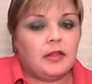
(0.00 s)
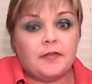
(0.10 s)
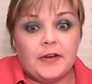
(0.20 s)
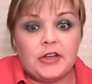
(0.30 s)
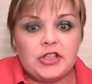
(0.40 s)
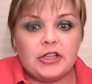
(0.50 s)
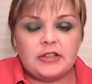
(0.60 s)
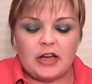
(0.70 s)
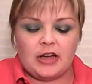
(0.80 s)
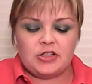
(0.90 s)
The finishing
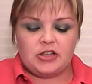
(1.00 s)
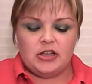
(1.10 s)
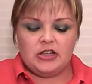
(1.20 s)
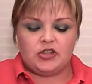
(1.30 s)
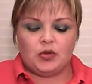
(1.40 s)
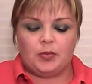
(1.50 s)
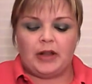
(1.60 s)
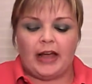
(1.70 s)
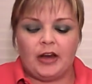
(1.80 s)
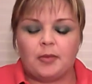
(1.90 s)
touch is to
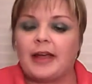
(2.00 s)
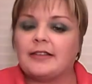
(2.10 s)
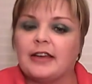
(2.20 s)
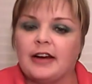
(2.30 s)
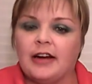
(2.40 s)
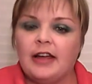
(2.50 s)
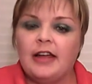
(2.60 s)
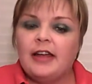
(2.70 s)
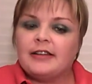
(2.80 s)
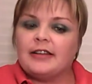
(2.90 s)
apply your mascara.
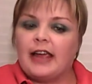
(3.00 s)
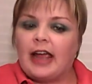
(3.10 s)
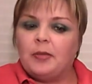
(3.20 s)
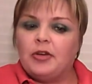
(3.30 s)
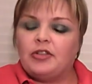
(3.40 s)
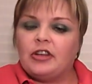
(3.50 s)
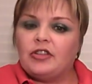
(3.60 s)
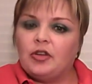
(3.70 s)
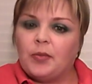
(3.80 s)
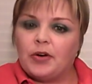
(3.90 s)
Today I'm using
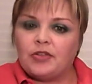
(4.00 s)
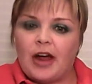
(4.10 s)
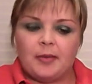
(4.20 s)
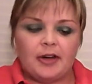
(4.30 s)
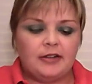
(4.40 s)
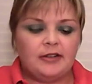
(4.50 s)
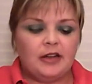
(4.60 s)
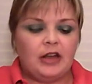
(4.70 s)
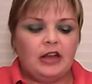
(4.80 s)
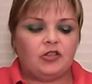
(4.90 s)
Super Drama.
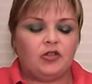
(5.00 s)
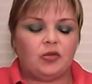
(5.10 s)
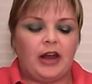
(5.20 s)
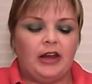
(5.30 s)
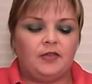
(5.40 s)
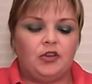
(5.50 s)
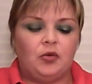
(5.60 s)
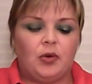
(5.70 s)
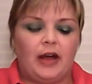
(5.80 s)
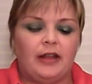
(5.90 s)
It's great if
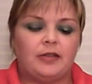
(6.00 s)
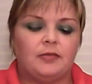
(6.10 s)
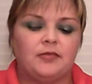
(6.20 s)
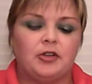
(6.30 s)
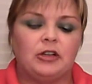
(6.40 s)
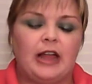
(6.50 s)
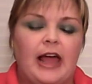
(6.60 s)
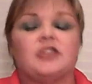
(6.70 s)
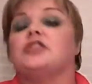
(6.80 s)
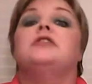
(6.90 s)
you want some full
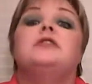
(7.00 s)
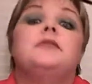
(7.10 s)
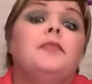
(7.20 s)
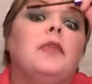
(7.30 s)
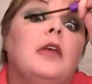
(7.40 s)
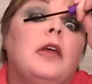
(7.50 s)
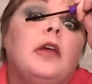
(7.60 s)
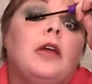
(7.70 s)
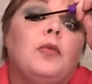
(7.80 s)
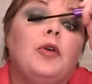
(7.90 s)
lashes.
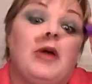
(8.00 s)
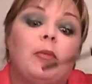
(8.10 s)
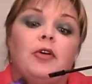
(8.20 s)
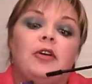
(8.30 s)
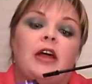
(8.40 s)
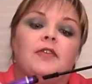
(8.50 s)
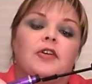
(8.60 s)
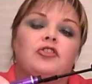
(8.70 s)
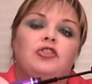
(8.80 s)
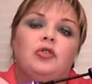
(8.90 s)
Remember
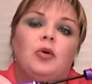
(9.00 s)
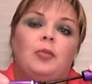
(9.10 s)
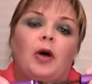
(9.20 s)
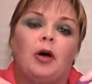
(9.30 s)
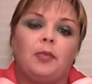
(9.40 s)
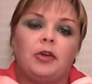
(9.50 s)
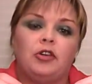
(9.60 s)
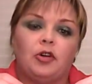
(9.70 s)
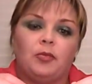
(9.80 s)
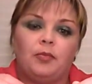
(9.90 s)
never to pump
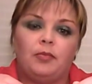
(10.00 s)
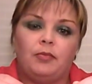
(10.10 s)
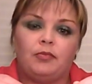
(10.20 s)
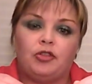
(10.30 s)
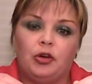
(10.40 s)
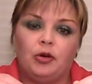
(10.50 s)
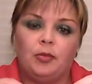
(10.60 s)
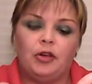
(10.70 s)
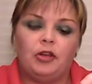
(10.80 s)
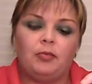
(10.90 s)
your
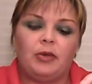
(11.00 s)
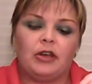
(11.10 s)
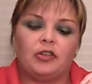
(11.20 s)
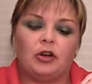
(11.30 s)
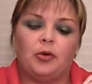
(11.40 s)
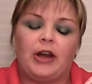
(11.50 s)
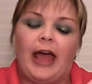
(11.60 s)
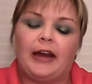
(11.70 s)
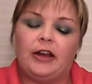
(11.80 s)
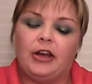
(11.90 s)
tube, because it'll put
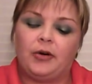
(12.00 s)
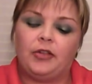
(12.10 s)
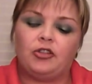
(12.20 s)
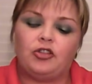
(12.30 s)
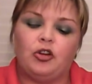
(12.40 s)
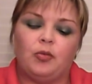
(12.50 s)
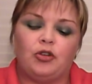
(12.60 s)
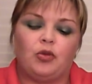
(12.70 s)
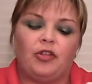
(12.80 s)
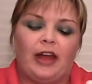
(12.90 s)
air in the tube,
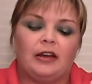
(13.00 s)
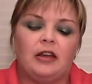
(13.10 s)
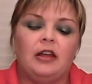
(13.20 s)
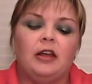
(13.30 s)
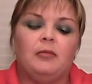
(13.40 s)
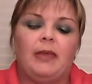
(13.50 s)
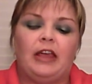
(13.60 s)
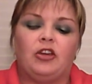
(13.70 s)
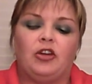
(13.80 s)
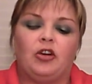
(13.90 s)
which will then
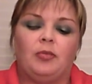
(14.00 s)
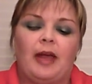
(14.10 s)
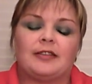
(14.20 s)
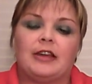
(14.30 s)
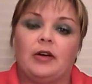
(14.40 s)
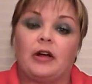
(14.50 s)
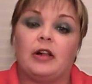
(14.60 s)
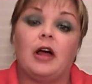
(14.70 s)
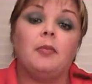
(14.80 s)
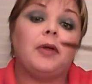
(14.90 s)
make your mascara
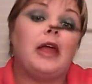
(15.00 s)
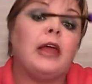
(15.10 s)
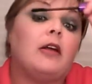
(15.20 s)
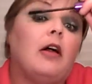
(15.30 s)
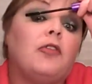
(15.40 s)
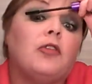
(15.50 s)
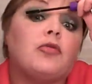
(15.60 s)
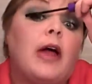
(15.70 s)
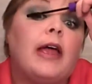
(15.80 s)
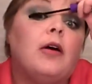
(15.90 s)
clump and also
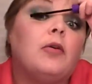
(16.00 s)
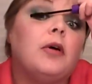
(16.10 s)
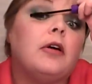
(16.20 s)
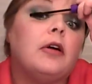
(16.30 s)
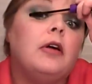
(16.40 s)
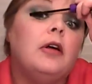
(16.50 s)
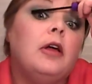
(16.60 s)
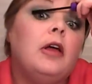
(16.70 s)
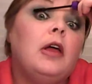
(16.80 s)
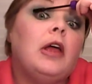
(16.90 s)
dry out quicker.
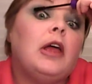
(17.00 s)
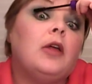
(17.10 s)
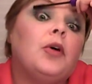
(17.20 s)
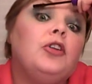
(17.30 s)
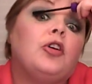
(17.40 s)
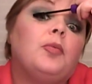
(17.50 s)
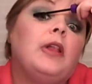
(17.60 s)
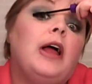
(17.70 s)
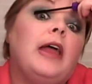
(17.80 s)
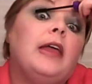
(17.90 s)
And when you're
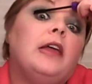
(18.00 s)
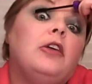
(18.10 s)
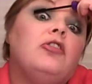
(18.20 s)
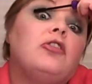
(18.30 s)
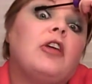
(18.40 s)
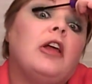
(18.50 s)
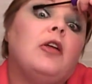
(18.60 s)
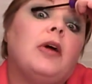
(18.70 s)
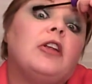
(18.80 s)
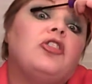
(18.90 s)
applying it, you just kind
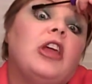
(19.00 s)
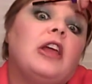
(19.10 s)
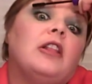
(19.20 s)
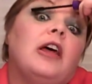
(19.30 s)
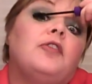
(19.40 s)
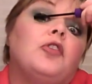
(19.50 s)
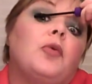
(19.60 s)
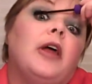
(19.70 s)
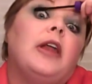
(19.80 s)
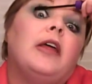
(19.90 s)
of want to shake it left to
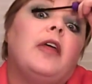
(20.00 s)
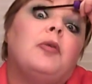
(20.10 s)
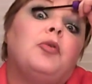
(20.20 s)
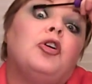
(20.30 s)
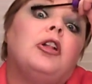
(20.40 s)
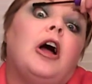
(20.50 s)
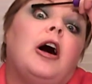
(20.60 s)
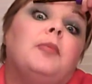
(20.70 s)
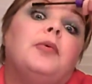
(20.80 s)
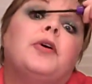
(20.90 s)
right and then pull
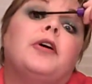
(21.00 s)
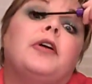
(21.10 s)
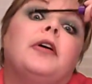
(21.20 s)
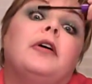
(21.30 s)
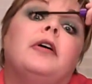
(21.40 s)
upward.